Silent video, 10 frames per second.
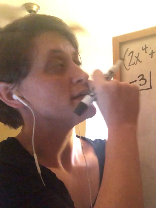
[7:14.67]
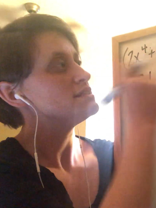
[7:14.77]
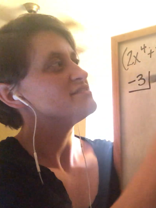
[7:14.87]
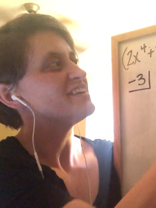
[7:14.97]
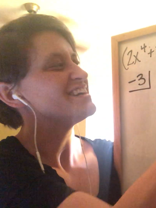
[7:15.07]

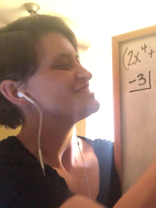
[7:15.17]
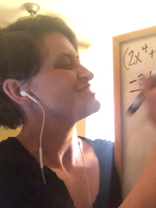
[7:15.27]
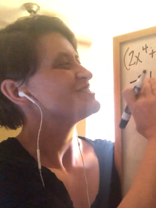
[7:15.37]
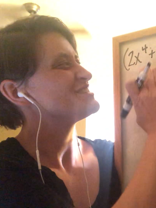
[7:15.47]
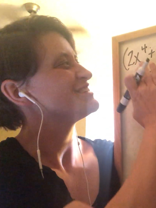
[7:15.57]
divisor
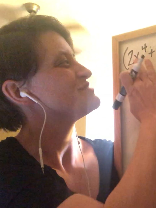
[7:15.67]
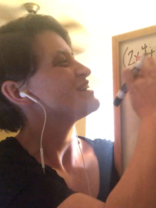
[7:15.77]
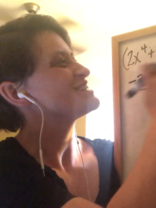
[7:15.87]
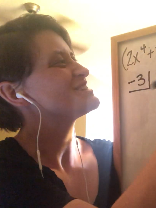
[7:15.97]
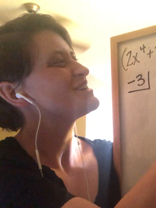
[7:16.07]
goes in the little
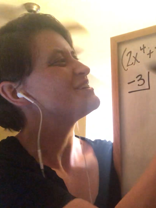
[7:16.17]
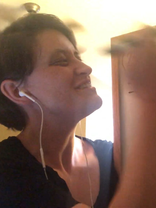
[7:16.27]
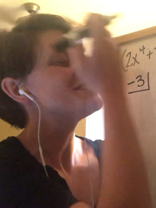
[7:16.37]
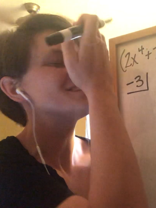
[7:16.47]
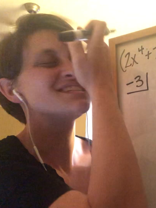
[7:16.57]
box. The
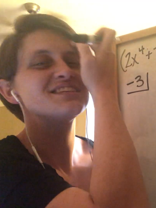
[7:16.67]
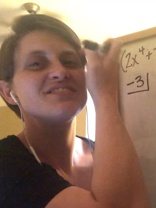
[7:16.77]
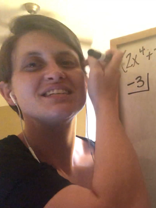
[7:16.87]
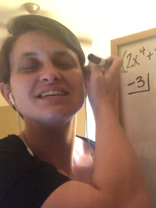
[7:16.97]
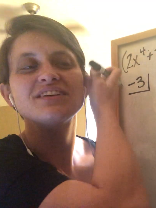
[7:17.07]
coefficients of
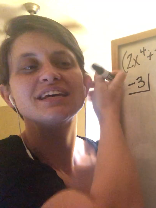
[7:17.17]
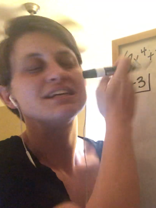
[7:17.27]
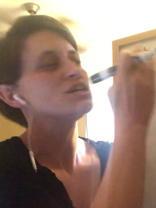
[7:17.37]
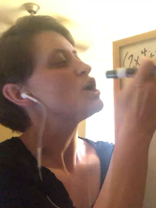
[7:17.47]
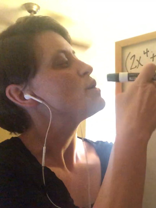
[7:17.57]
the
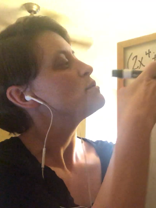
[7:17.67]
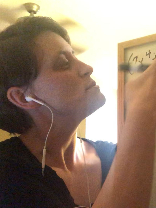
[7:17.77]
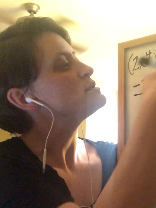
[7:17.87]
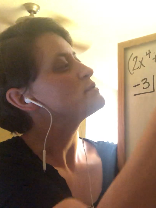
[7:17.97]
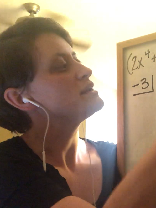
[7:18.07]
dividend will
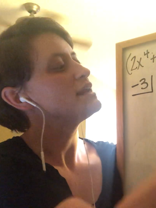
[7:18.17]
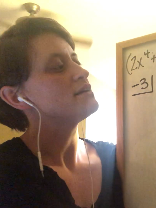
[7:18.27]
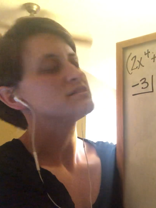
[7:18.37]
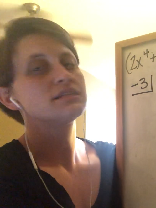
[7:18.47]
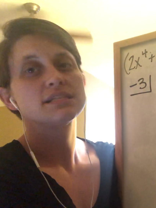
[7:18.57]
be written
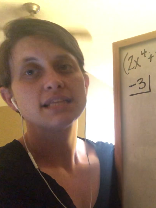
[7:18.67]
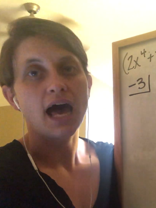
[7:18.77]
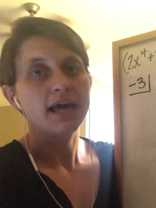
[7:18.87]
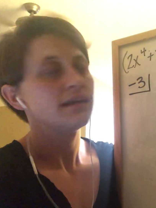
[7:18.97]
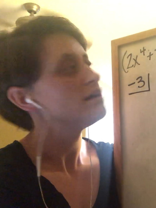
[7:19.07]
out to the
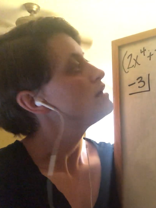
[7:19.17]
side.